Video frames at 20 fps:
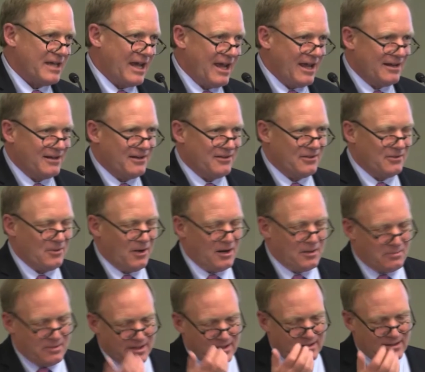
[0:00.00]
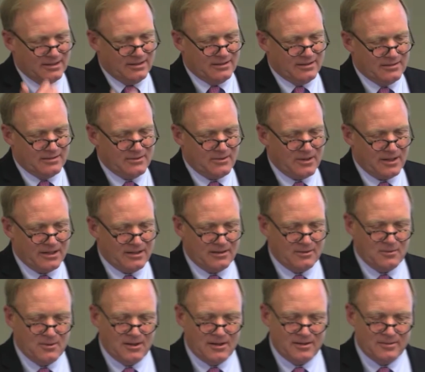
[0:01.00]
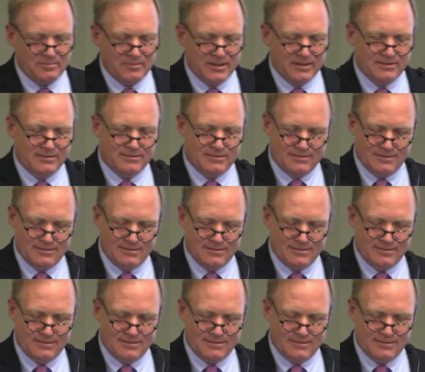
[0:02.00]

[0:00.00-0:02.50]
hand under the water, but he didn't drink the water, but